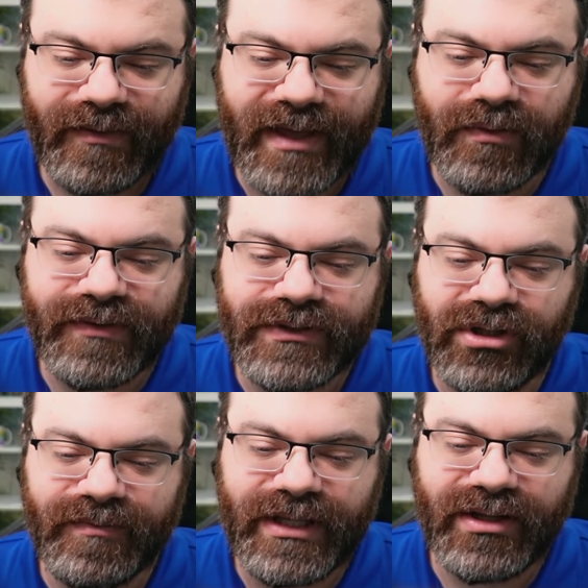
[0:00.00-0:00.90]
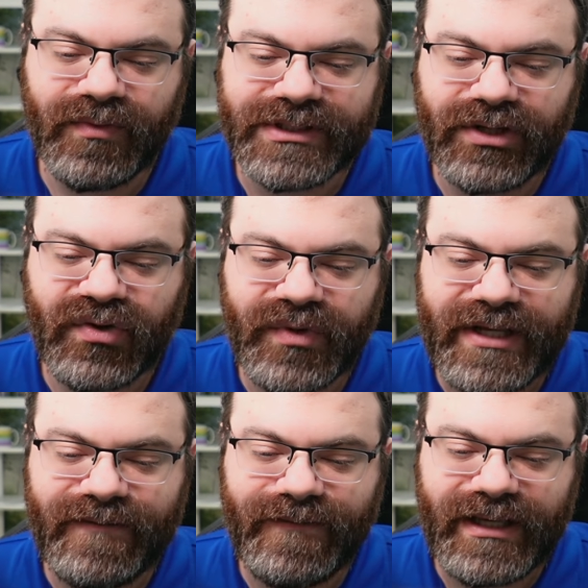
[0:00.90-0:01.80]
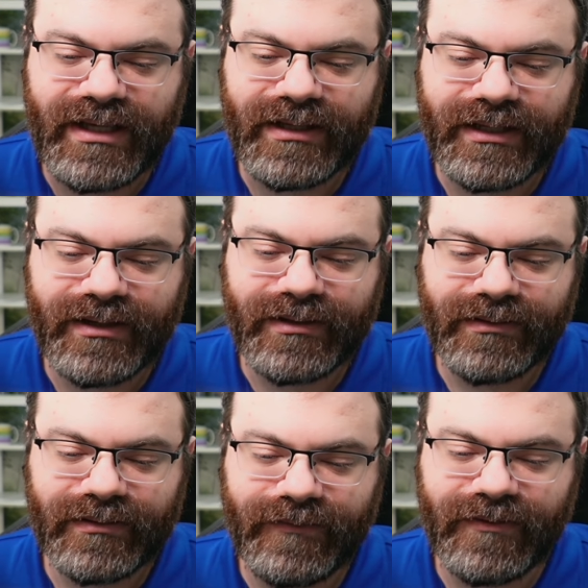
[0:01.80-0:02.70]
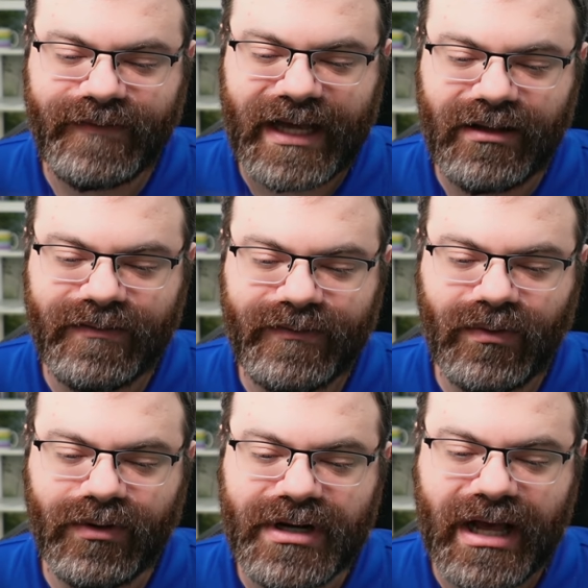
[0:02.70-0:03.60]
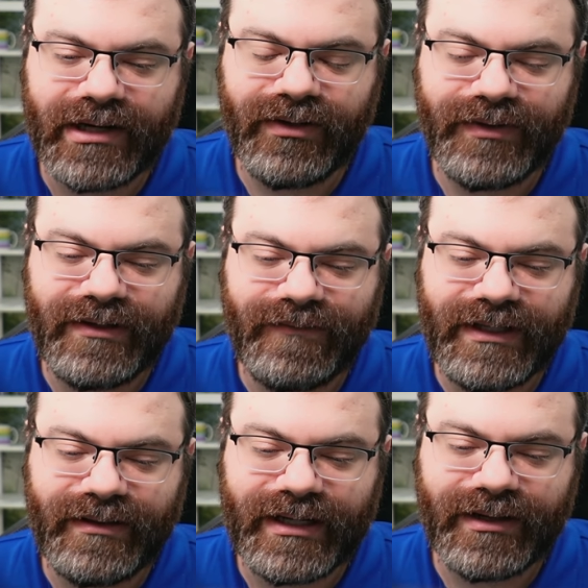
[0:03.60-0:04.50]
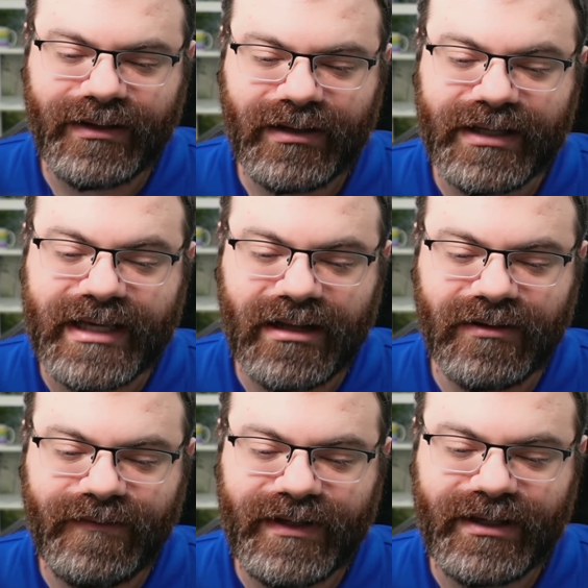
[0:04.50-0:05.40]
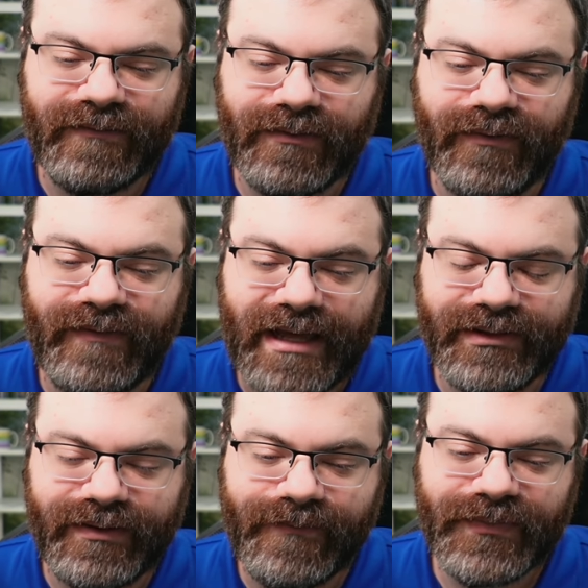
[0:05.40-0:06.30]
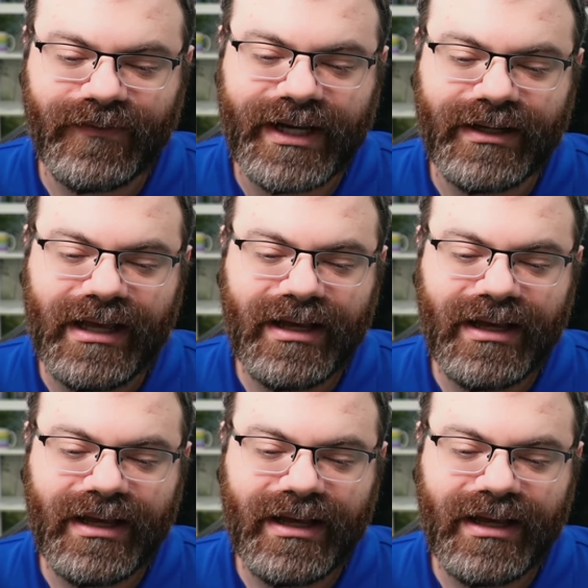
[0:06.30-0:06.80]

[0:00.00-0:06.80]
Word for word: that would have told me there was a green V here for valve, or not a green V there, a yellow V for value, right?